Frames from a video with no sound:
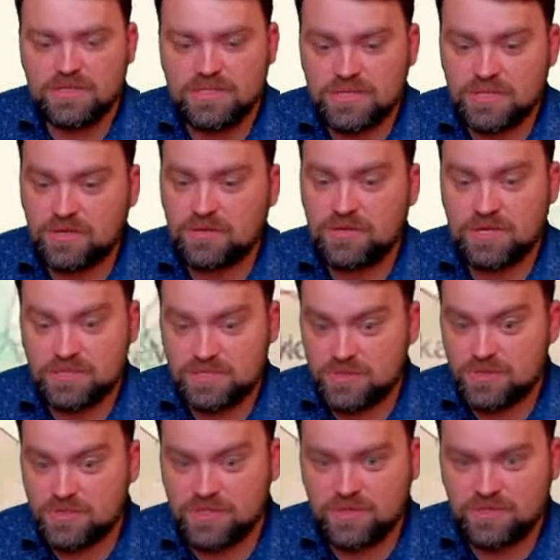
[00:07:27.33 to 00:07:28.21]
So
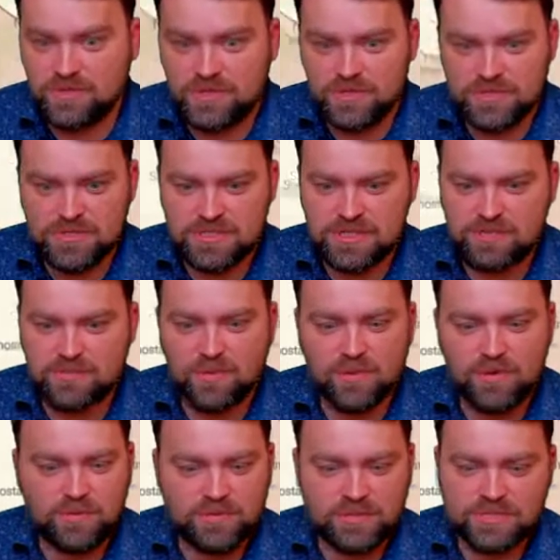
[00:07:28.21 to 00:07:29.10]
as usual, we use the
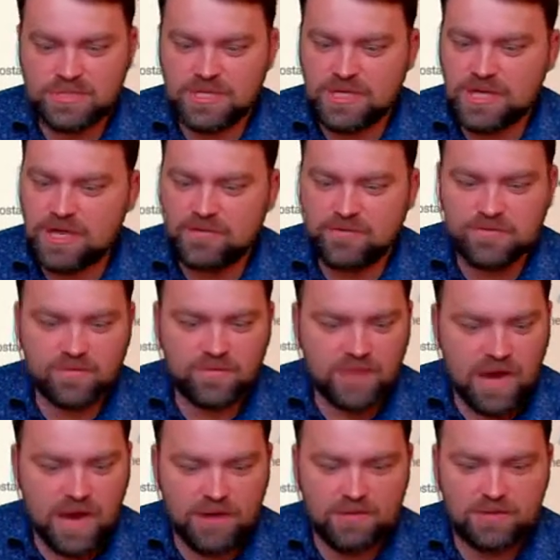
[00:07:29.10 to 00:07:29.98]
proper time
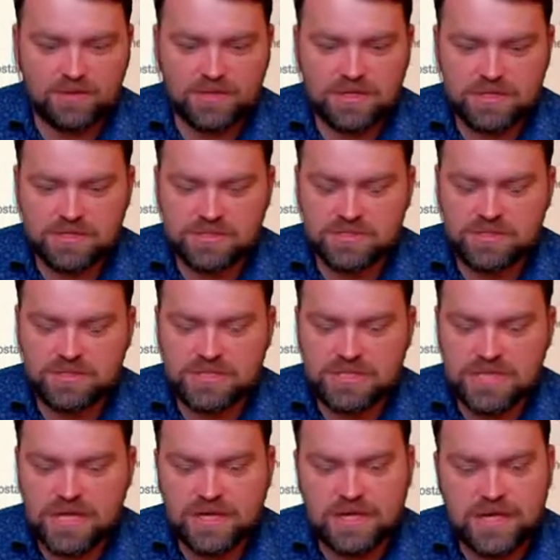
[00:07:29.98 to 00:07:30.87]
for our
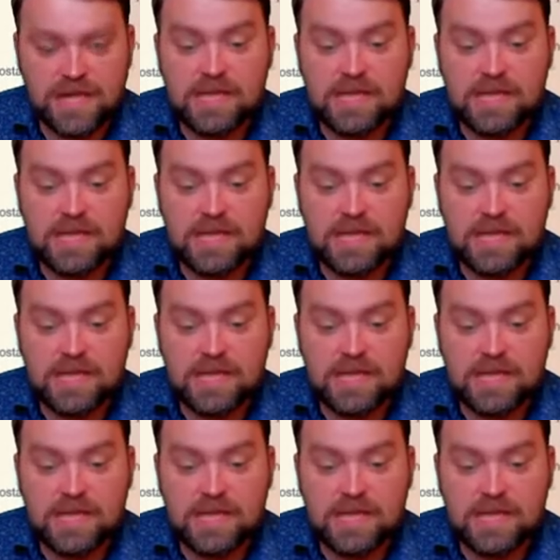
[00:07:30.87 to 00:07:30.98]
counterattack,